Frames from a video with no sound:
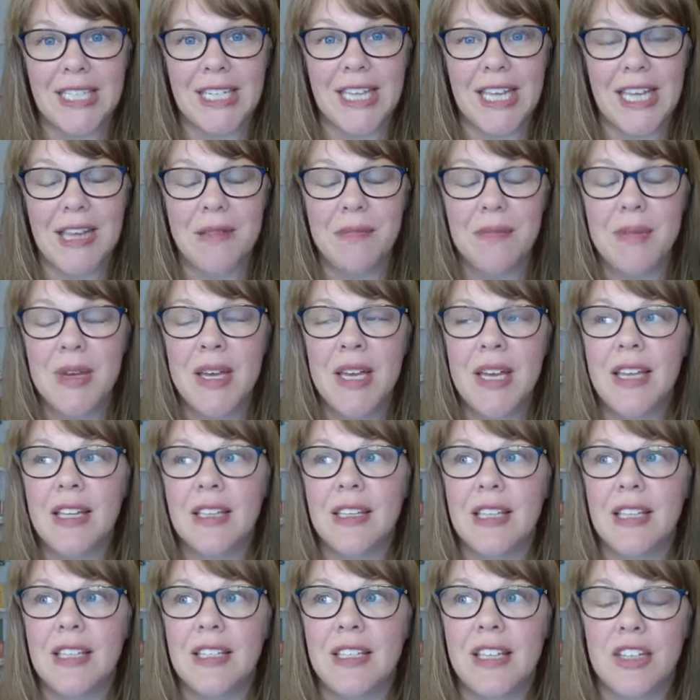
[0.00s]
team,
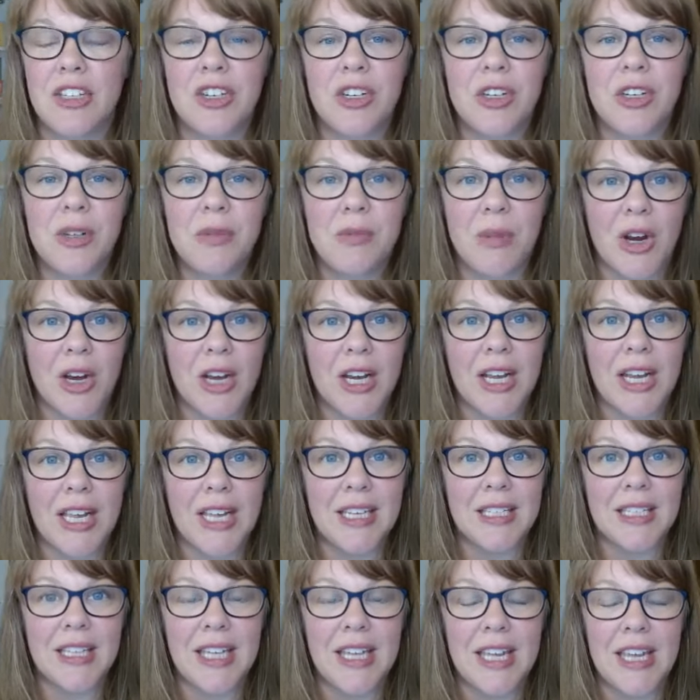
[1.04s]
the digital
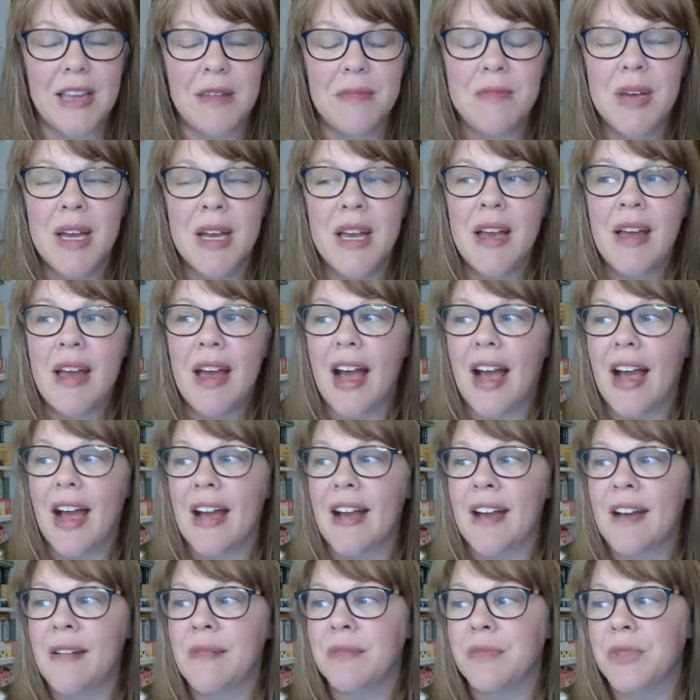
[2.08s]
marketing team.
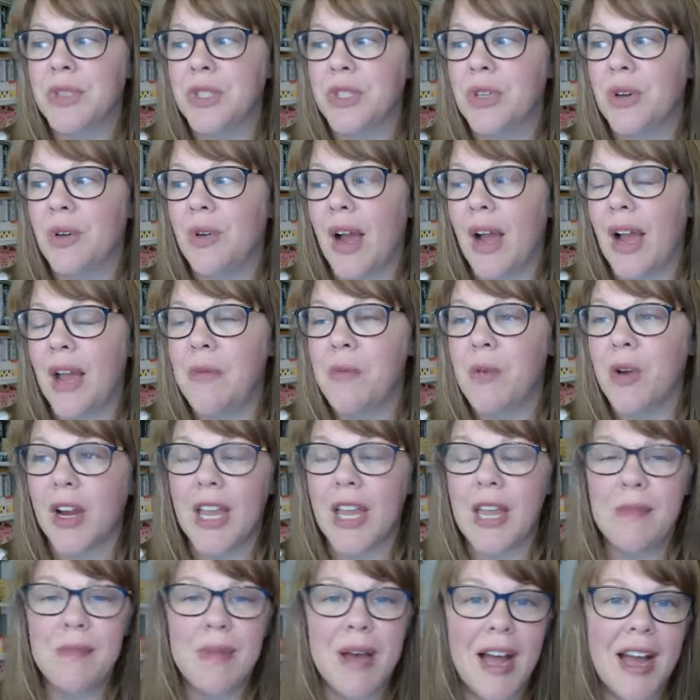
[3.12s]
Um, so I'm
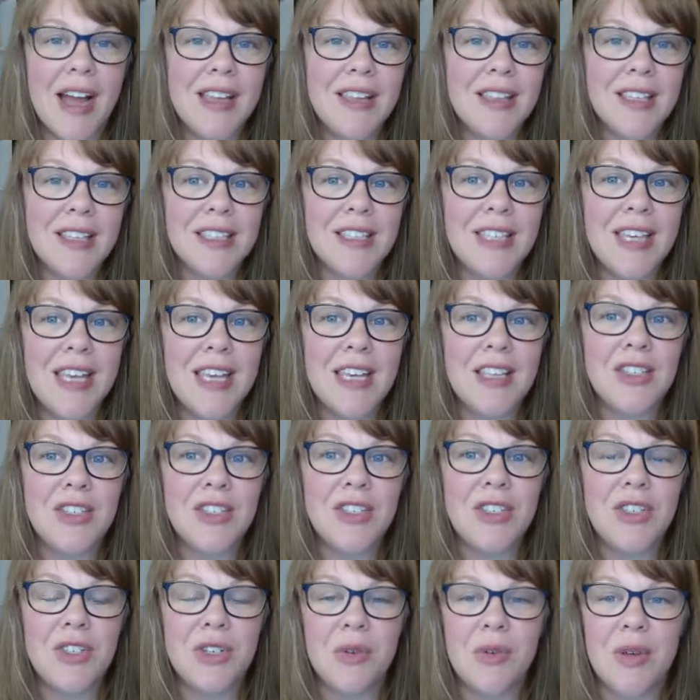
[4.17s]
working behind the
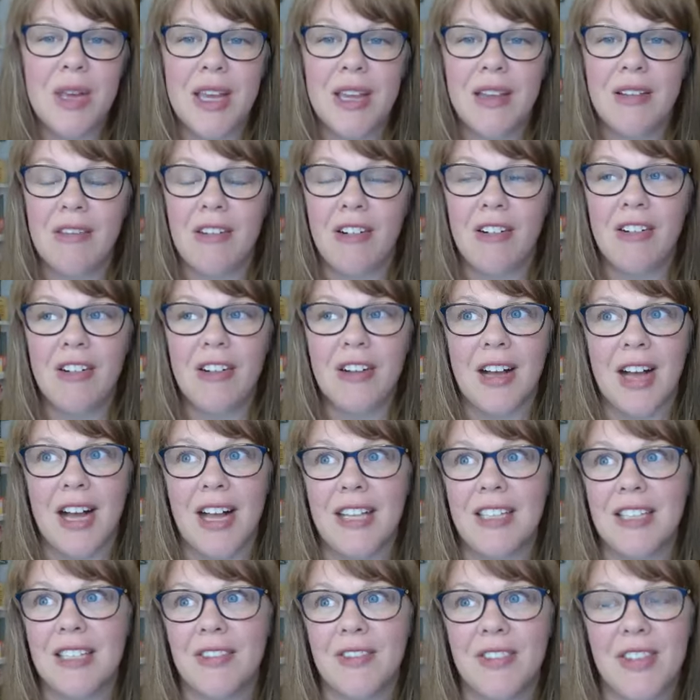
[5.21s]
scenes, doing all
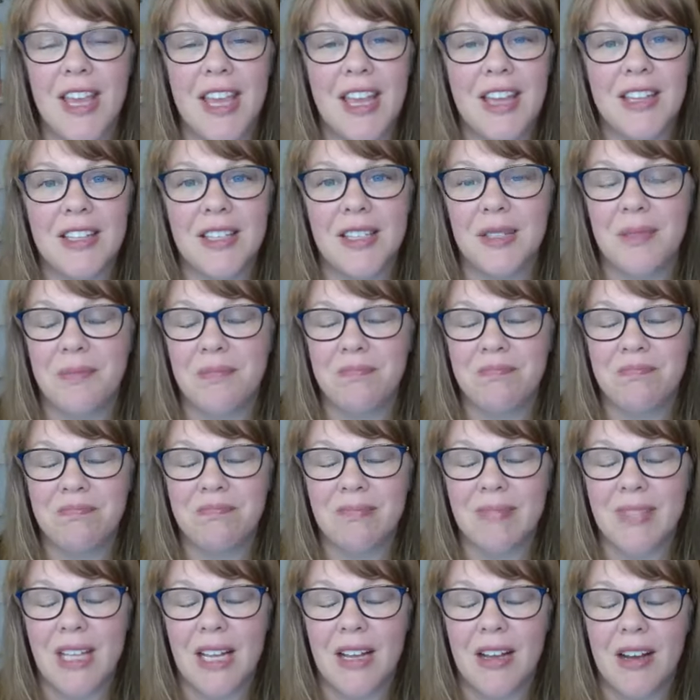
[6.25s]
kinds of things
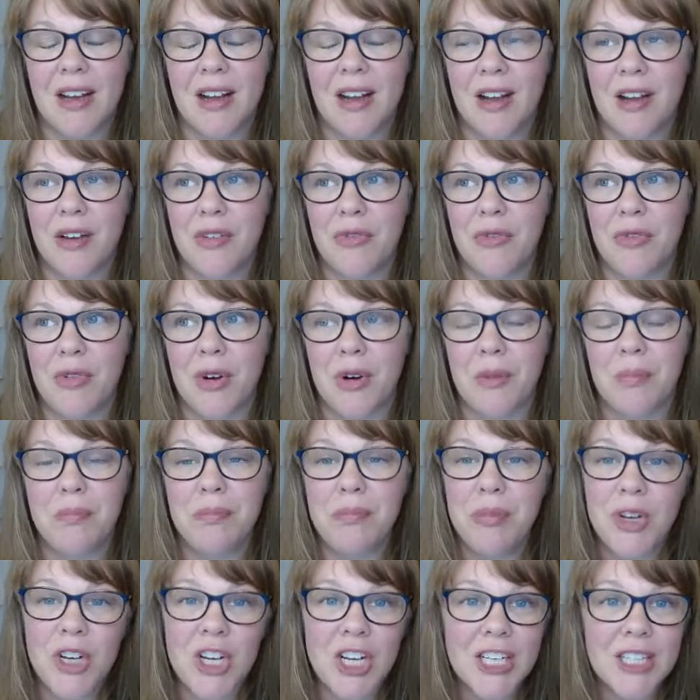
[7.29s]
uh, for
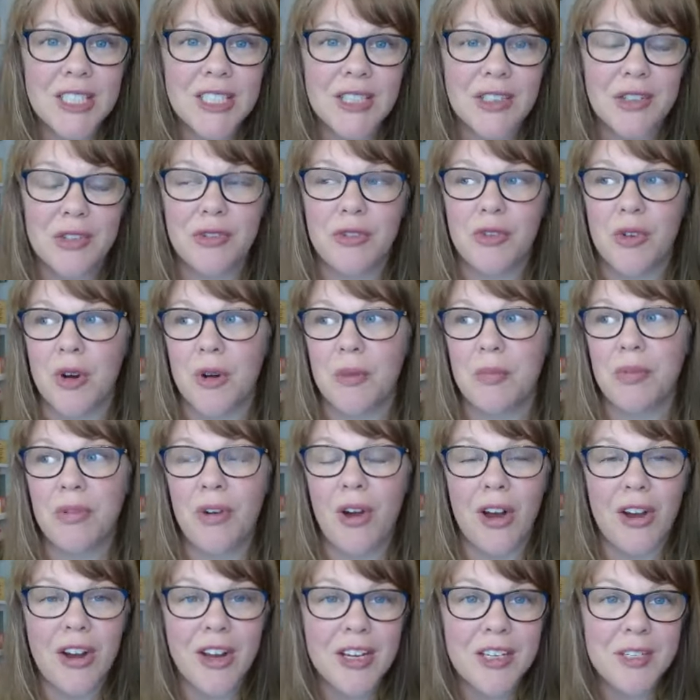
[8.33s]
books, for
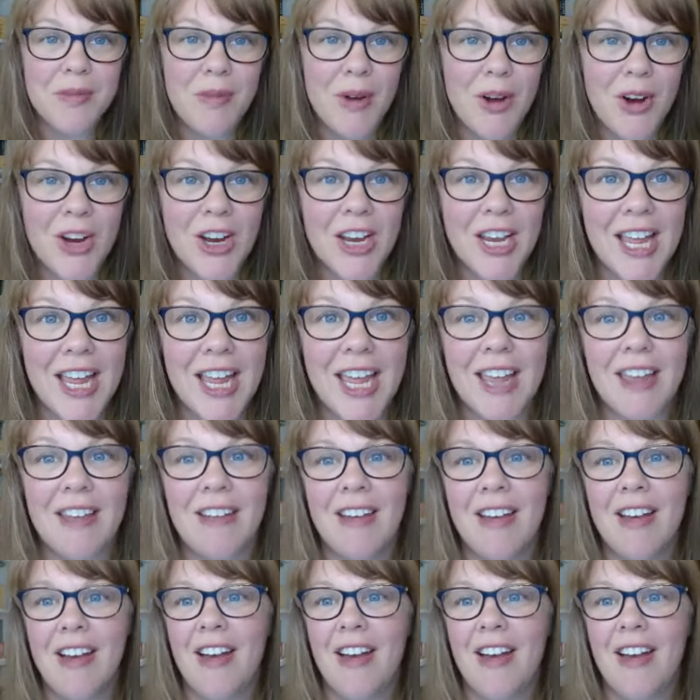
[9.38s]
product marketing,